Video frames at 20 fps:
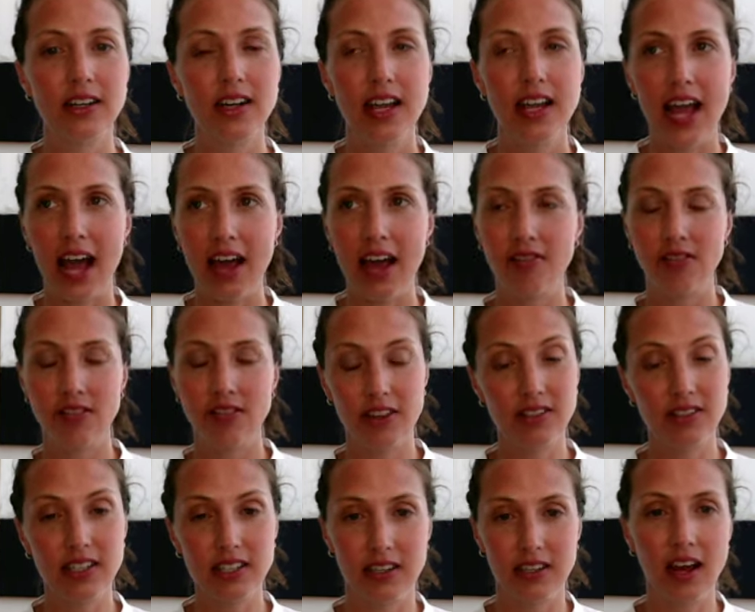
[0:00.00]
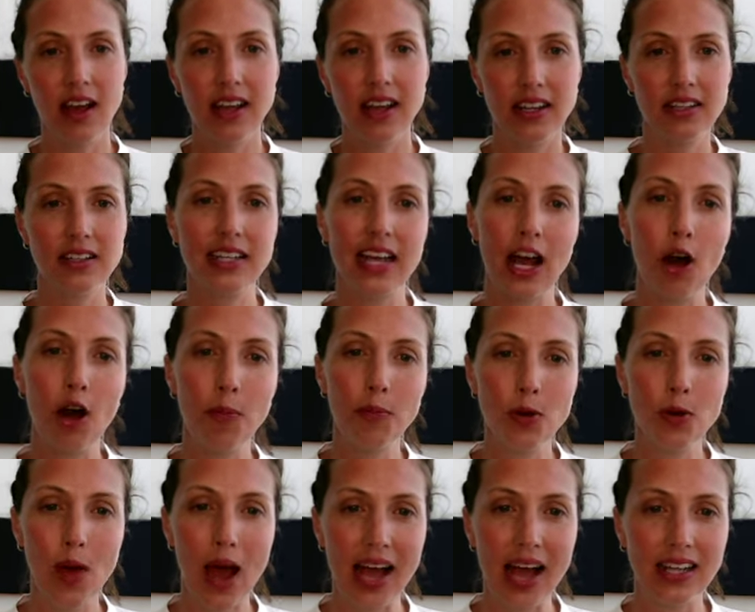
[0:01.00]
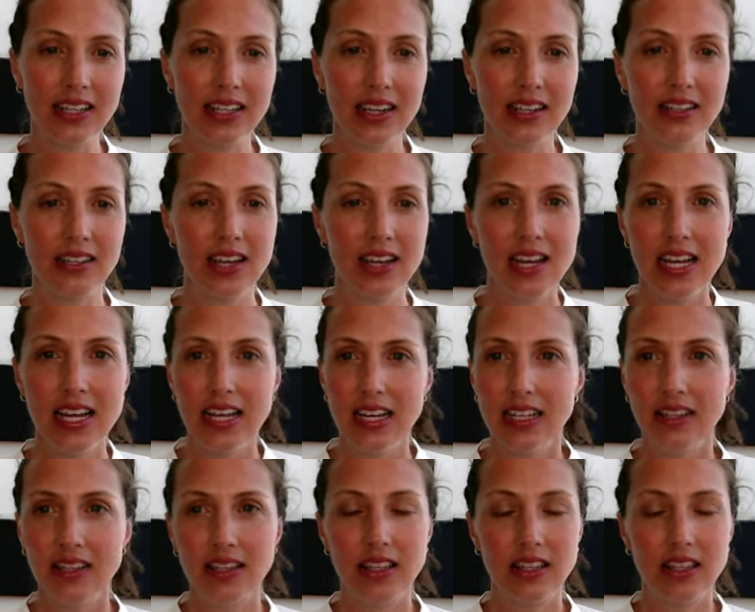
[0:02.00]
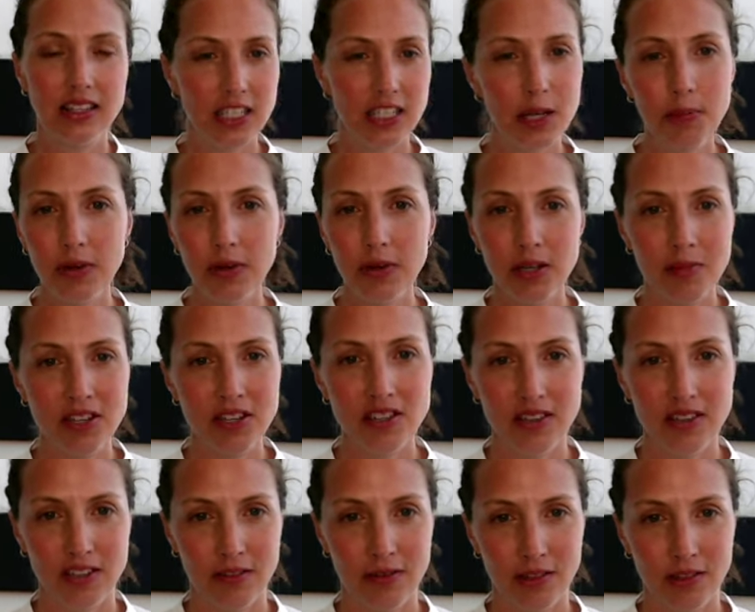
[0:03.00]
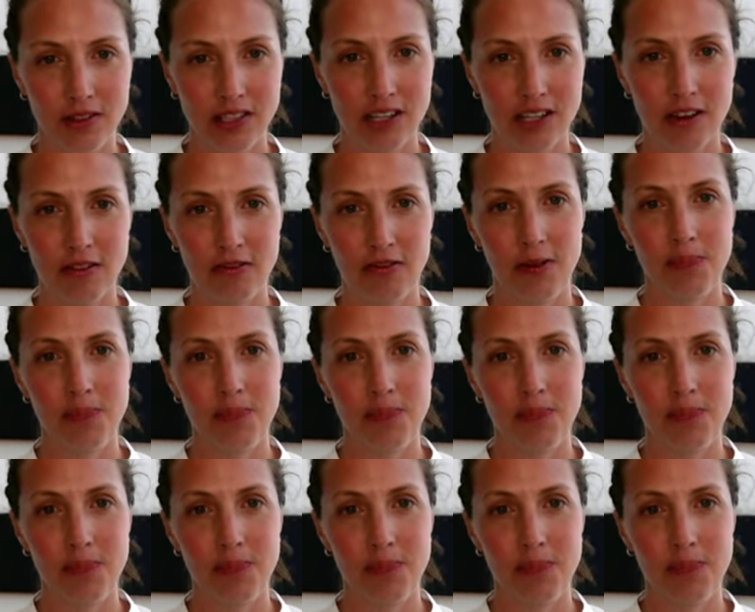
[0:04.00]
and they're designed to help you access deeper dimensions of yourself.